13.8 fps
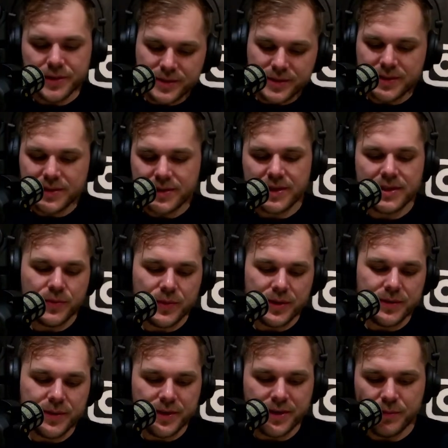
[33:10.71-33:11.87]
It's a weird
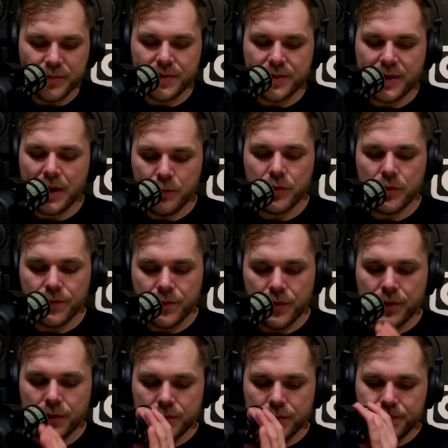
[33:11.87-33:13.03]
thing, but I'm rooting for
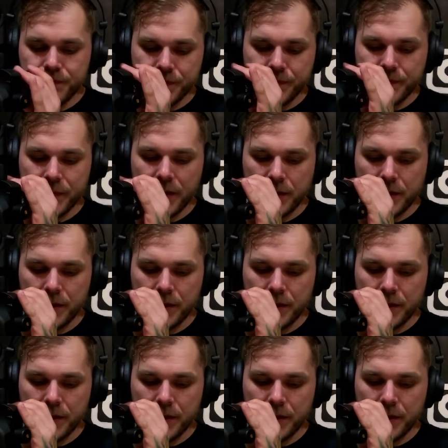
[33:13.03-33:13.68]
her.